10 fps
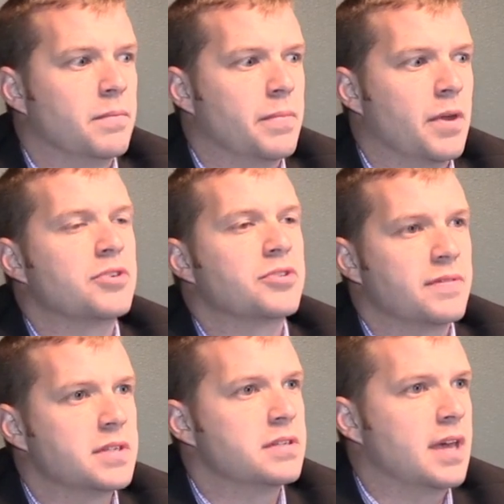there are
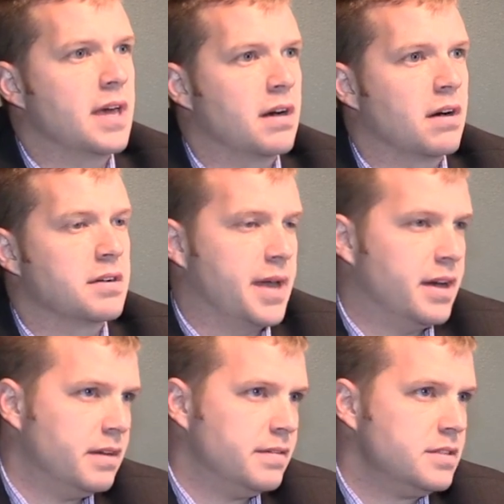services that are
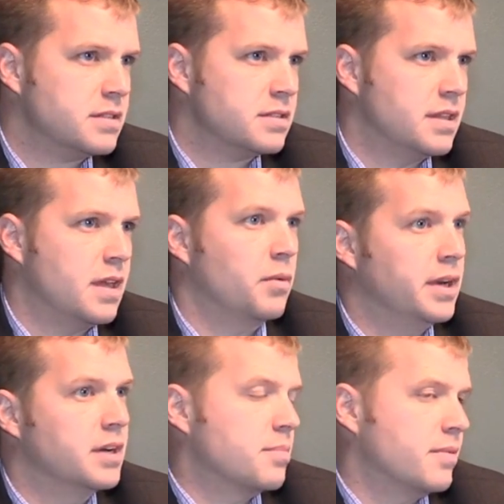demanded of us and that we
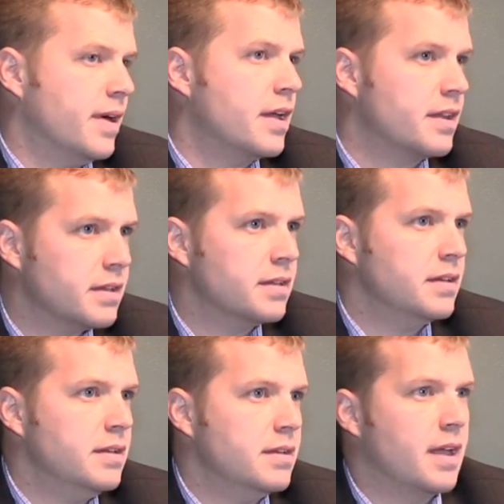need to provide.
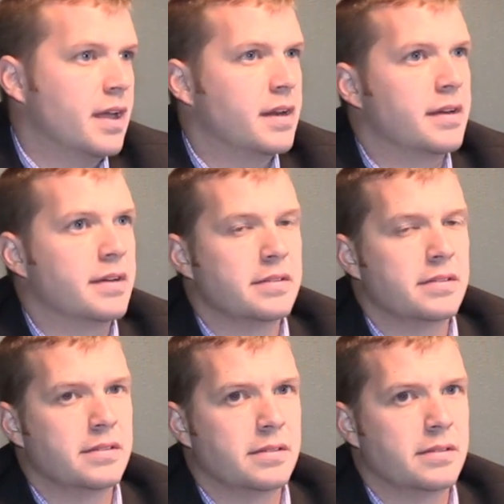And
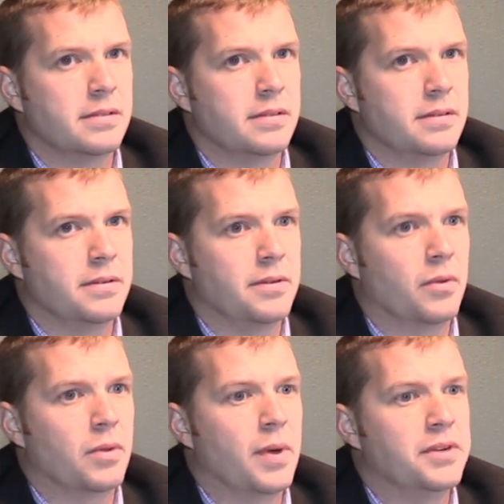the
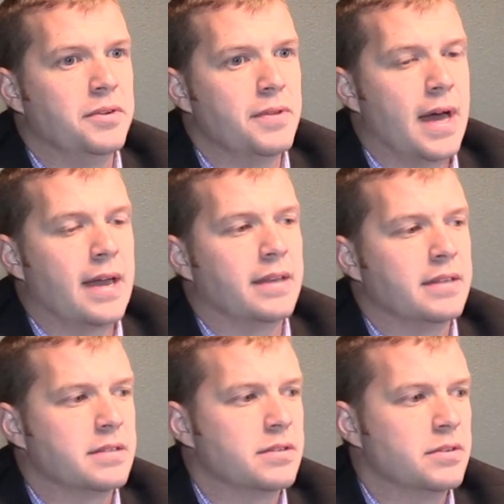only way to do that
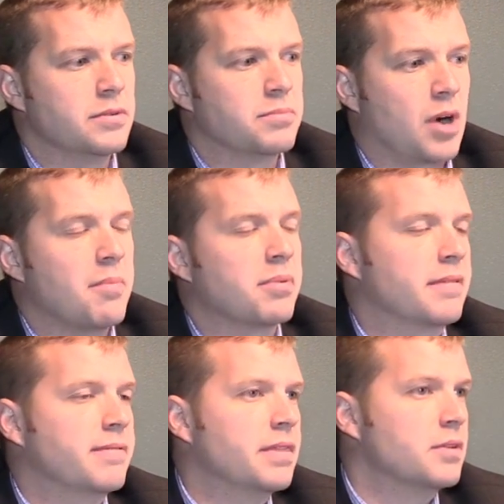is to properly
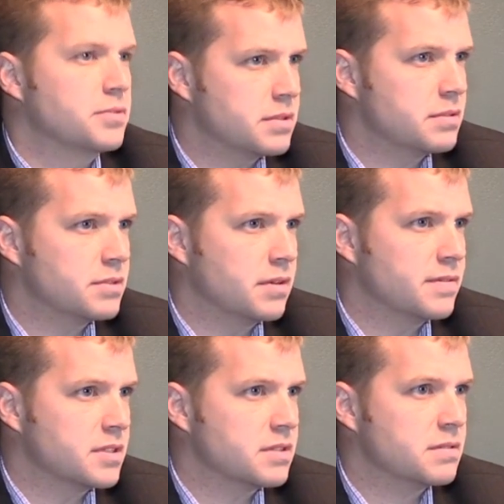fund those
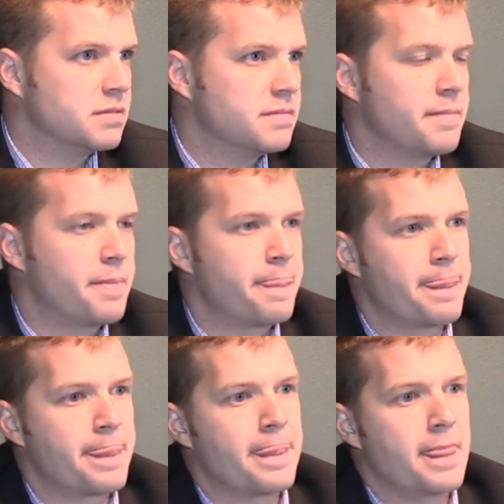services.
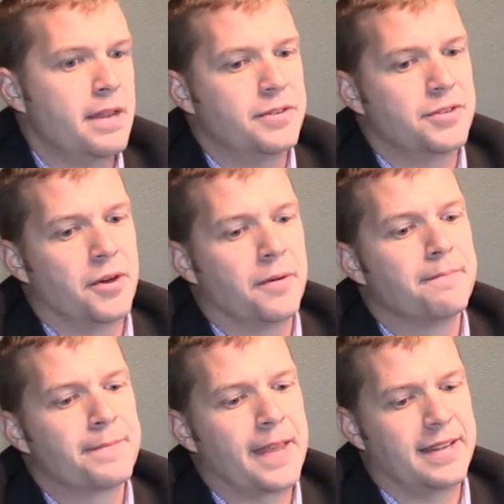So
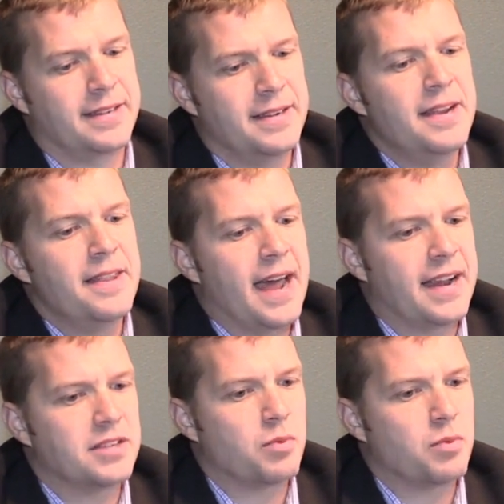that is